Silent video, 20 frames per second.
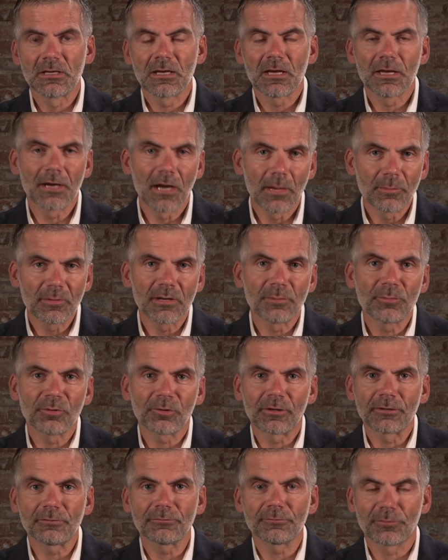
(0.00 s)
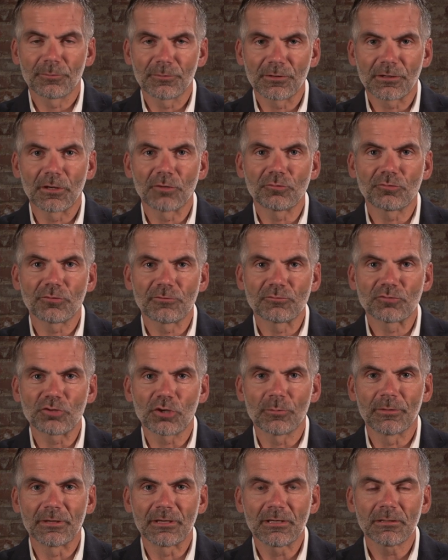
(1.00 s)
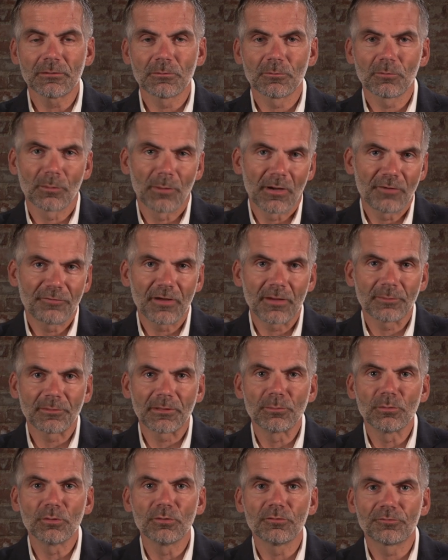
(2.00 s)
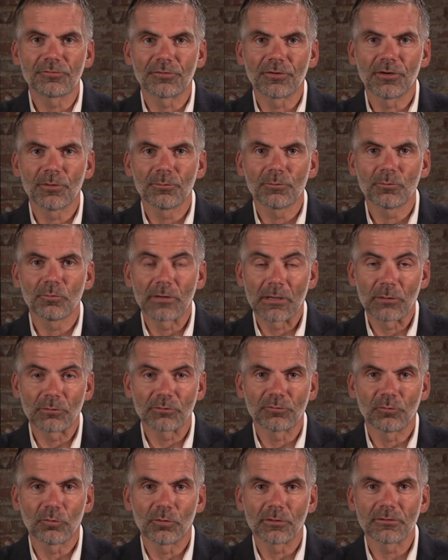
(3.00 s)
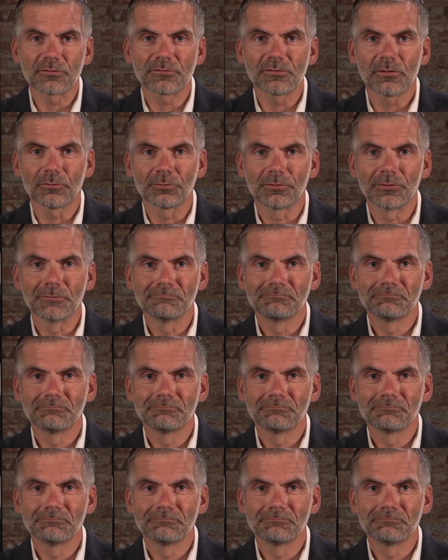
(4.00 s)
and I'm an immigrant from the country of Germany, where my family moved from when I was 4 years old.